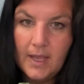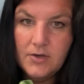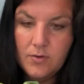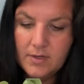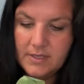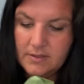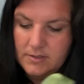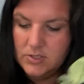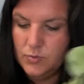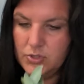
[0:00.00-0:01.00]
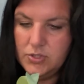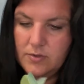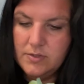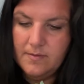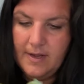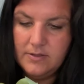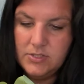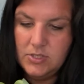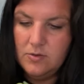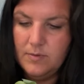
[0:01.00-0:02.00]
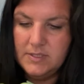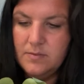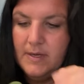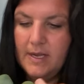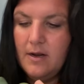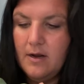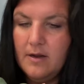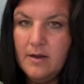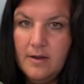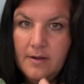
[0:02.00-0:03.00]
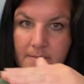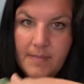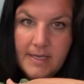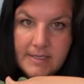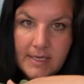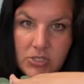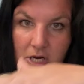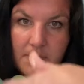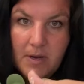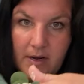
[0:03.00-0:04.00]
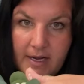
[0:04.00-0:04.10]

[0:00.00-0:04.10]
And you can swish those around too once we get our basic shape here.